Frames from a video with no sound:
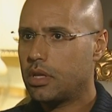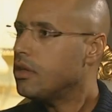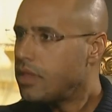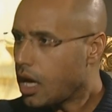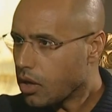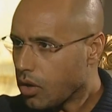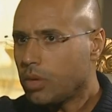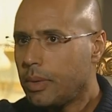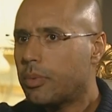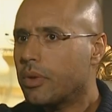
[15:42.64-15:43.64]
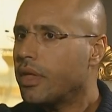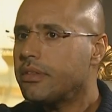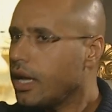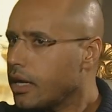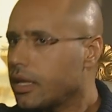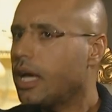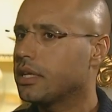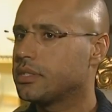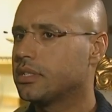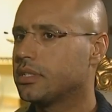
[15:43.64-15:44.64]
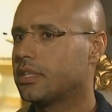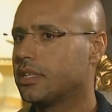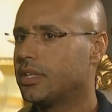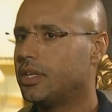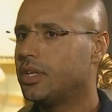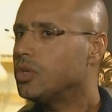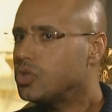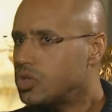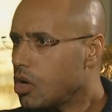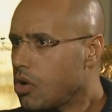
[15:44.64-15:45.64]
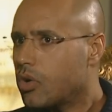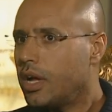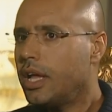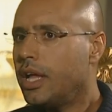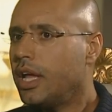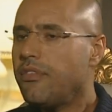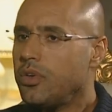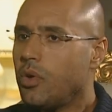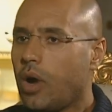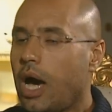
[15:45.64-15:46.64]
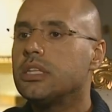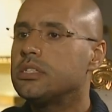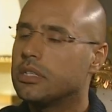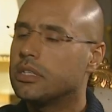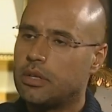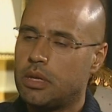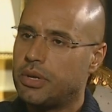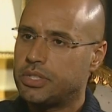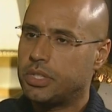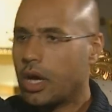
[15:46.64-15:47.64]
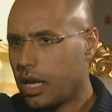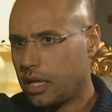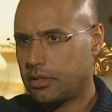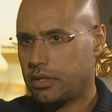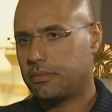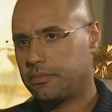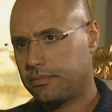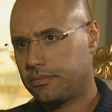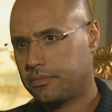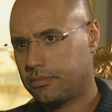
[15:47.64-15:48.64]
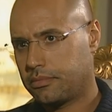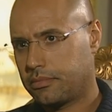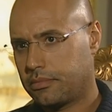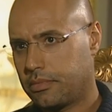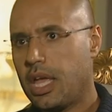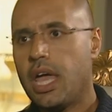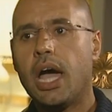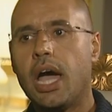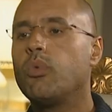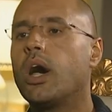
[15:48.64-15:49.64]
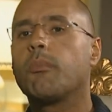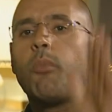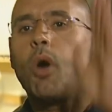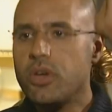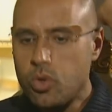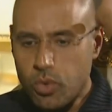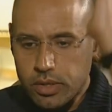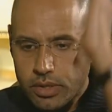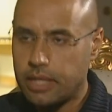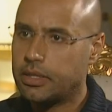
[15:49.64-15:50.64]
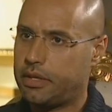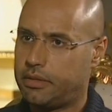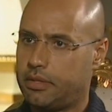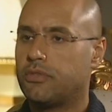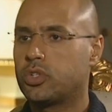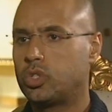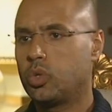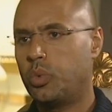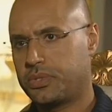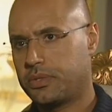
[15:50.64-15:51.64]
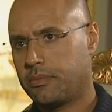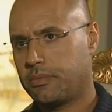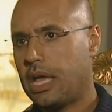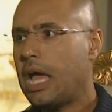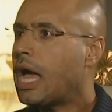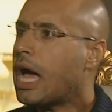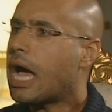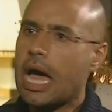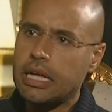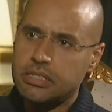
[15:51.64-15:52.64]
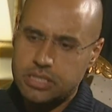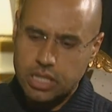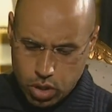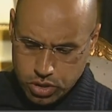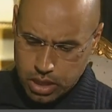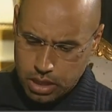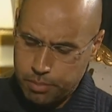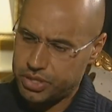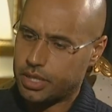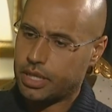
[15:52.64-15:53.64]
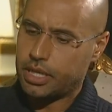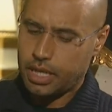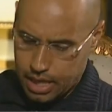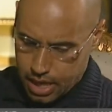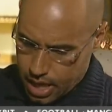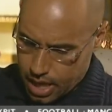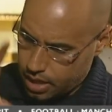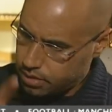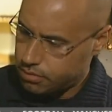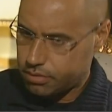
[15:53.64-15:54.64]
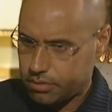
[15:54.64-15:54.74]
They are old people, they're not young like us. So if you are, imagine, you are in London and we are bombing you day and night for 2 weeks, and psychological pressure, and